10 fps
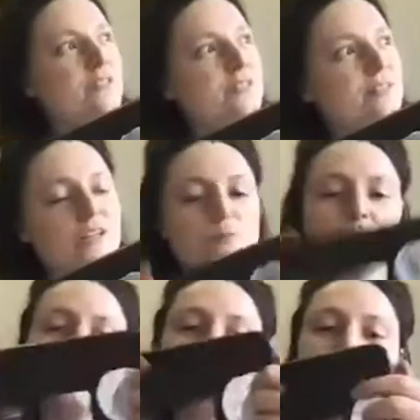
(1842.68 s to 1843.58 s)
the edge, but
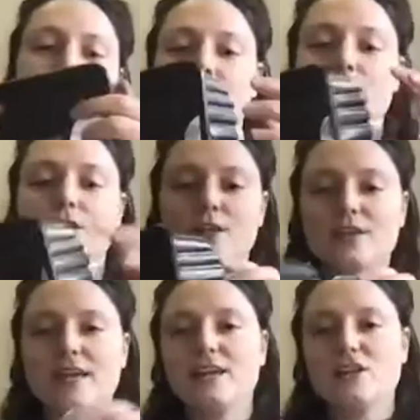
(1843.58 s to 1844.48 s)
the
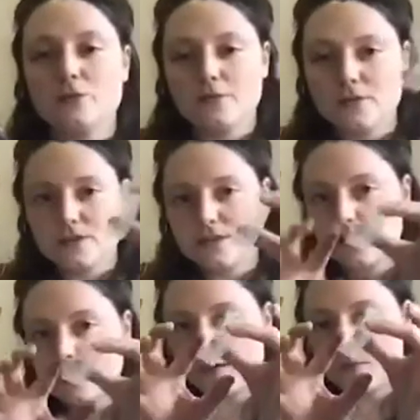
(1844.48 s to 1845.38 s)
the edge of this
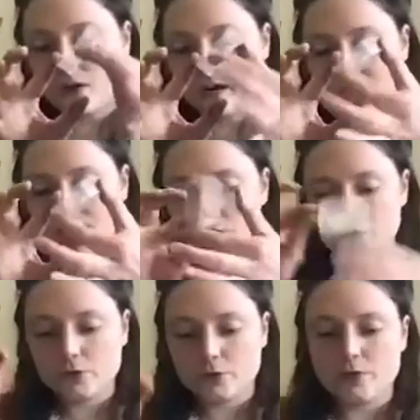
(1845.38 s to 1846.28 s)
part
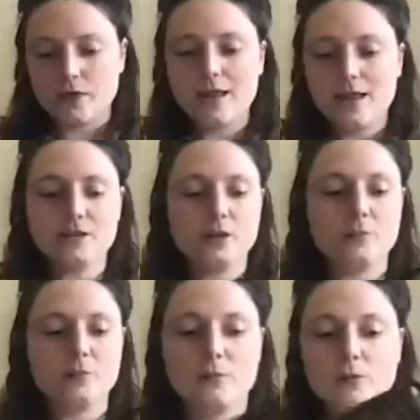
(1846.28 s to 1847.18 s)
should line up
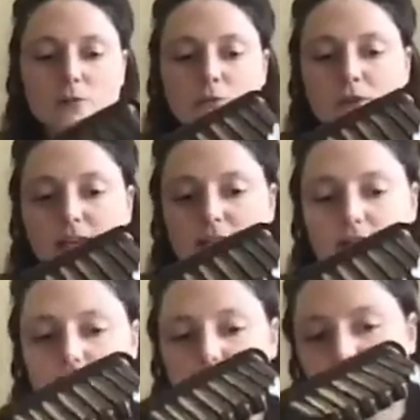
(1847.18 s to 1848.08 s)
with the face,
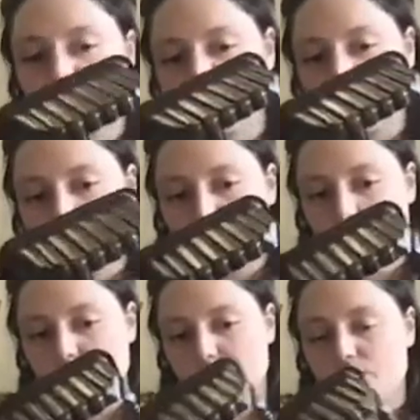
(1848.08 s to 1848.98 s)
the inner
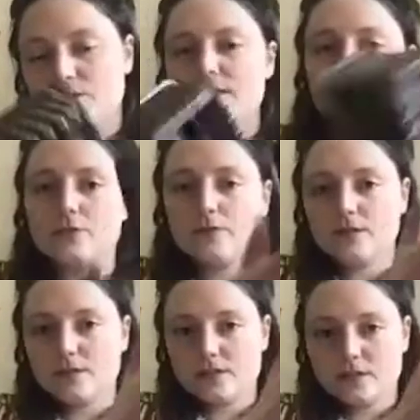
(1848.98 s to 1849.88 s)
the inner side of
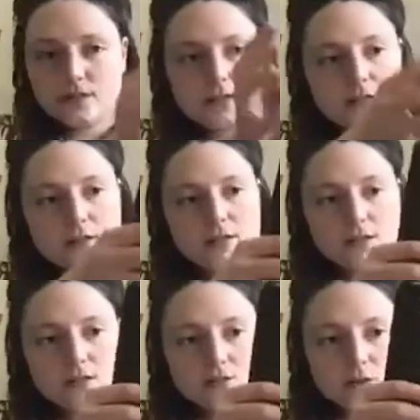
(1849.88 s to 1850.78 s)
this.
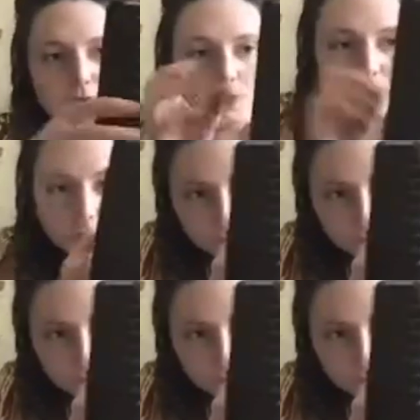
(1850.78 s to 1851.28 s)
So you, you